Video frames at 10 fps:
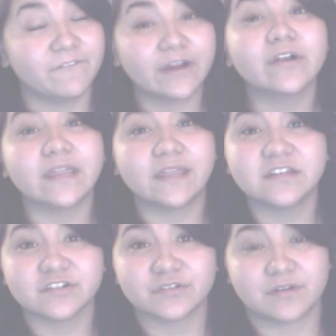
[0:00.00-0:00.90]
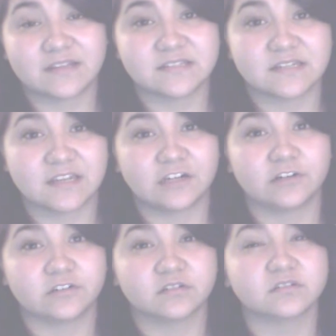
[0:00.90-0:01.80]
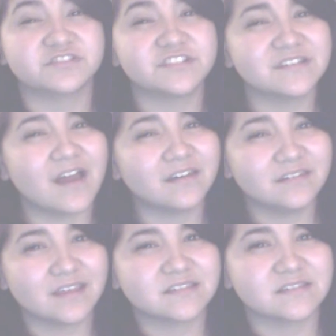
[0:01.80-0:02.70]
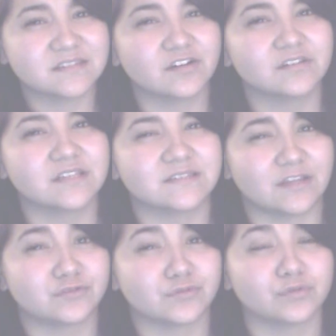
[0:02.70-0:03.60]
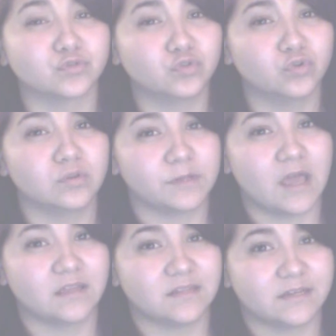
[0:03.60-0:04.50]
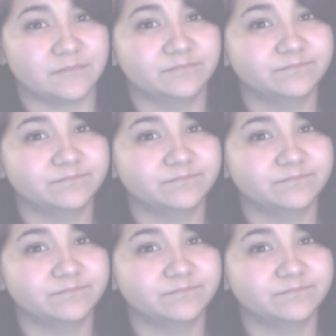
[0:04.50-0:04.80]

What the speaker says: very interesting character, she's not necessarily central to the plotline.